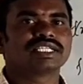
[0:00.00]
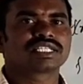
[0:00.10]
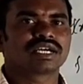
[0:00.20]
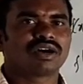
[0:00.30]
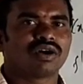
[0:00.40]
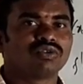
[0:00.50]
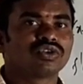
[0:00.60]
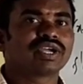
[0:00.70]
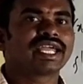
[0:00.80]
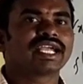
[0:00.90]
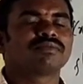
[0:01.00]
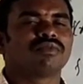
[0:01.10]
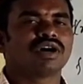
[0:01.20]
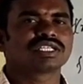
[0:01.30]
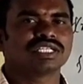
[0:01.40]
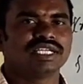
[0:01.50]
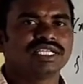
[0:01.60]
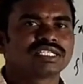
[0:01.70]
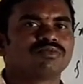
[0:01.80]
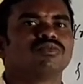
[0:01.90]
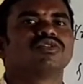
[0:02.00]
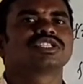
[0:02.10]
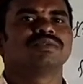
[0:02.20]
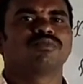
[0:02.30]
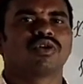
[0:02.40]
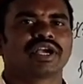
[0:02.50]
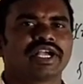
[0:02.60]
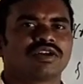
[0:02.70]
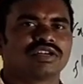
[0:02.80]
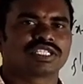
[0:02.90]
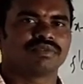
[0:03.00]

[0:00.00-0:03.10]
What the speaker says: how to get marks is most important concept.